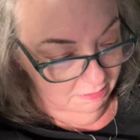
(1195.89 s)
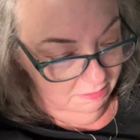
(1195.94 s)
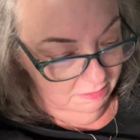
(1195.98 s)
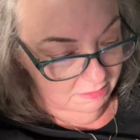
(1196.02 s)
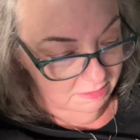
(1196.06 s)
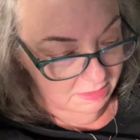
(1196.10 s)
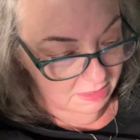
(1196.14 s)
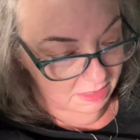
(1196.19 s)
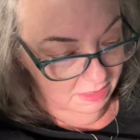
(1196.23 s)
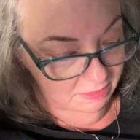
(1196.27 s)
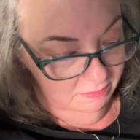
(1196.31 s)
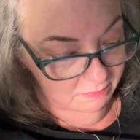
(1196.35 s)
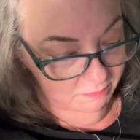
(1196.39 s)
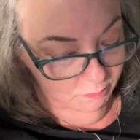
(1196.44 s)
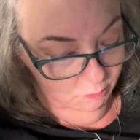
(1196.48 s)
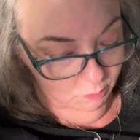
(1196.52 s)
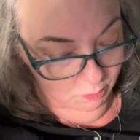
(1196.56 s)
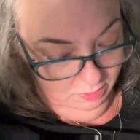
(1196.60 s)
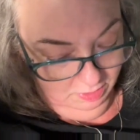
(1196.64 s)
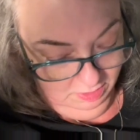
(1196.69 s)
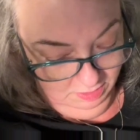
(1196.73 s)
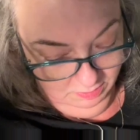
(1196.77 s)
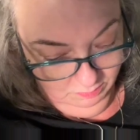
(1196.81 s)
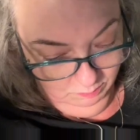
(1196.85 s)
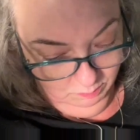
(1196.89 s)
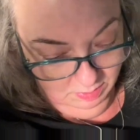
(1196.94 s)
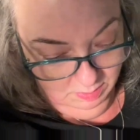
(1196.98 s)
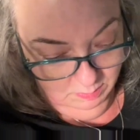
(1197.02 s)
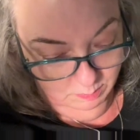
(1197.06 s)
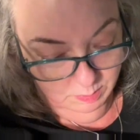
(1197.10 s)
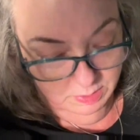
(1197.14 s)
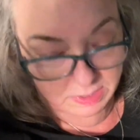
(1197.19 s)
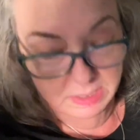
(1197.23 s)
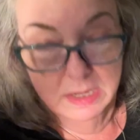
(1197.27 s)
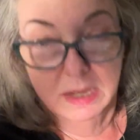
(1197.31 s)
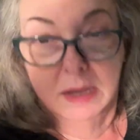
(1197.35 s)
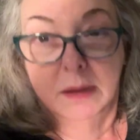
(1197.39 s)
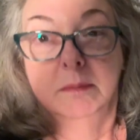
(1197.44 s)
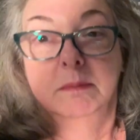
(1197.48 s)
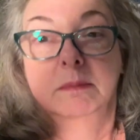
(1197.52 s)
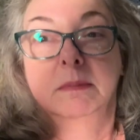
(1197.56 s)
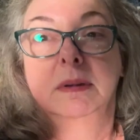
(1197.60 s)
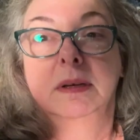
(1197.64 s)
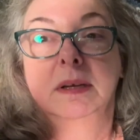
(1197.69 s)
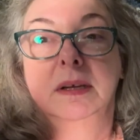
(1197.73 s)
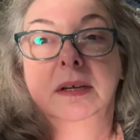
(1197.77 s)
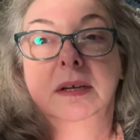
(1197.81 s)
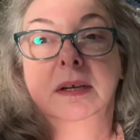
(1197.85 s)
ten forty-three p m
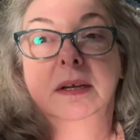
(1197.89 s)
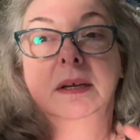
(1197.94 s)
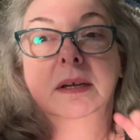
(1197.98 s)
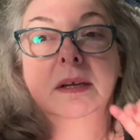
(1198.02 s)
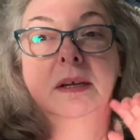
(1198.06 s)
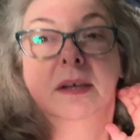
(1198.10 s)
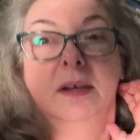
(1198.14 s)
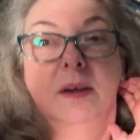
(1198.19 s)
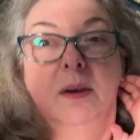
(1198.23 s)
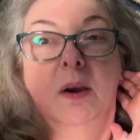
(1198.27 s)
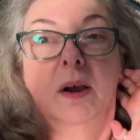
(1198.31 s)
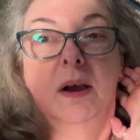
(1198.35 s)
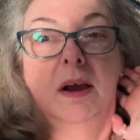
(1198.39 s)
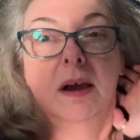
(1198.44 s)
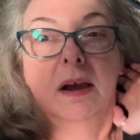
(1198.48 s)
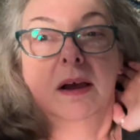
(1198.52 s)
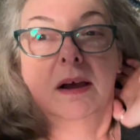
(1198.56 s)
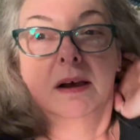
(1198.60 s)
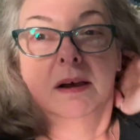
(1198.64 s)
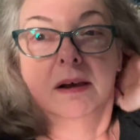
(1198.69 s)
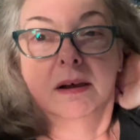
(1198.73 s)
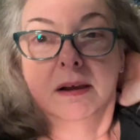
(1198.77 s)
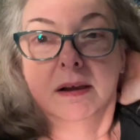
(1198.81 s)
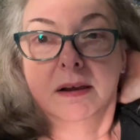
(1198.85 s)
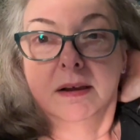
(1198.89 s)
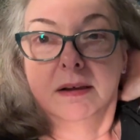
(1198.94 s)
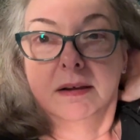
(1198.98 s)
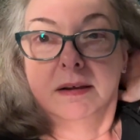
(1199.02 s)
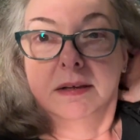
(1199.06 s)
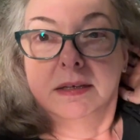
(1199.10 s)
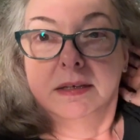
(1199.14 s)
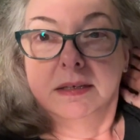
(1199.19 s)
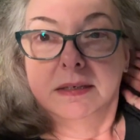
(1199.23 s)
Uh,